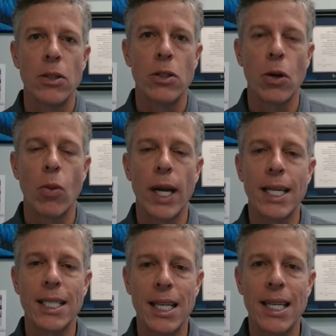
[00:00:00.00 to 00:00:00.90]
So when I
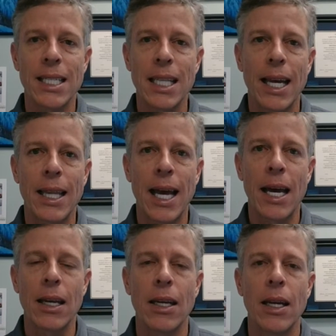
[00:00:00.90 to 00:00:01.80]
see things like
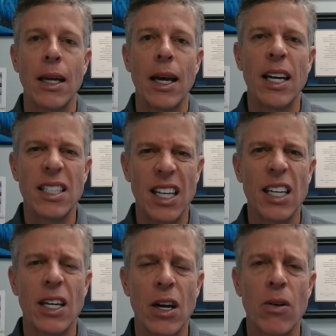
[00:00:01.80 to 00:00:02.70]
that, I say,
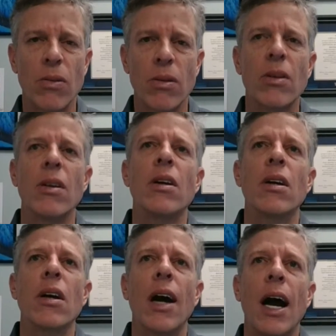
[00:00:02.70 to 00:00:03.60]
you know,
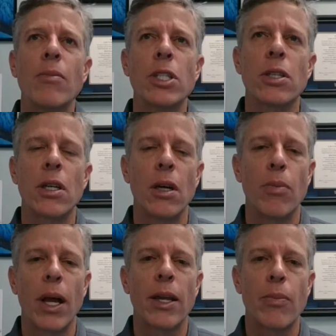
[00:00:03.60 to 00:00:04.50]
I'm just going to
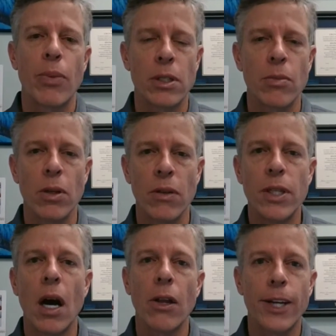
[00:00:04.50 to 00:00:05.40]
apply the principle of
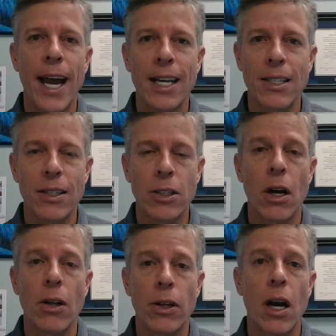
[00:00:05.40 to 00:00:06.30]
dollar, cost
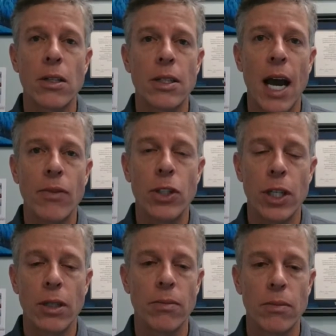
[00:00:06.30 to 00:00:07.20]
dollar cost
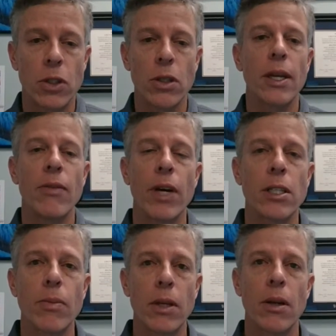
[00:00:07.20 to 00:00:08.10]
averaging. Good
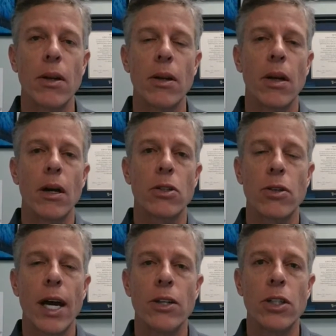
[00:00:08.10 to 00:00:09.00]
investment uh,
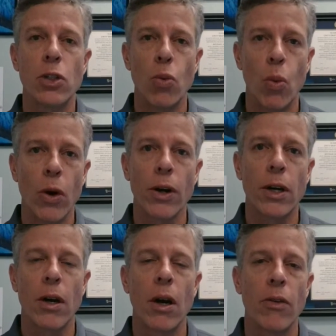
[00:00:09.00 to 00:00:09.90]
strategies
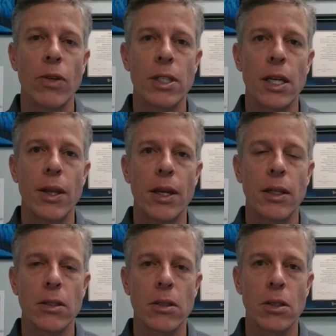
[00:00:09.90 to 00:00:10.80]
work on risky
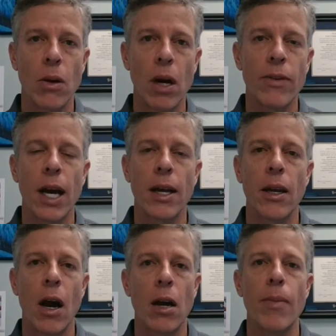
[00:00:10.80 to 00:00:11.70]
things. And so I've got it
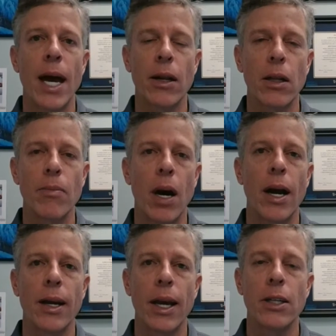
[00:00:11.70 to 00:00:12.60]
automatically
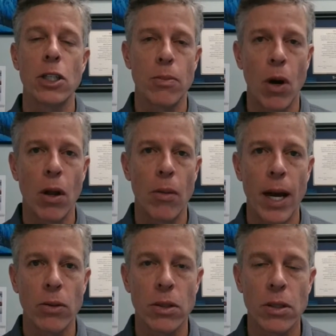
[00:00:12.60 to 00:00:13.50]
buying a small
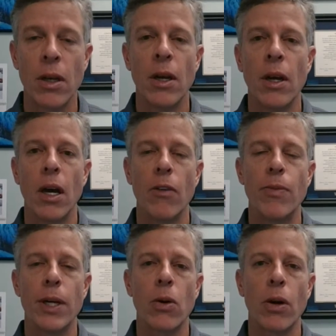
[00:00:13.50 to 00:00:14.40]
amount of
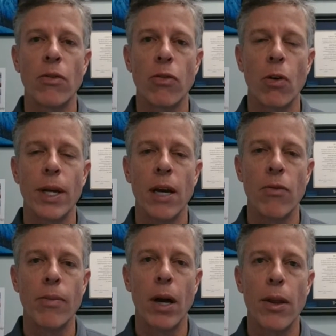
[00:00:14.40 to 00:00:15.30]
Bitcoin for me
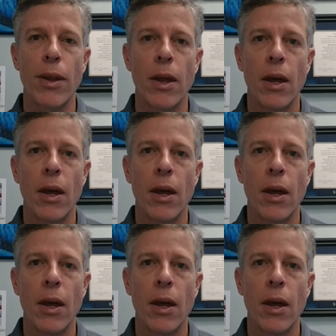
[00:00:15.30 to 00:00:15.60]
every month.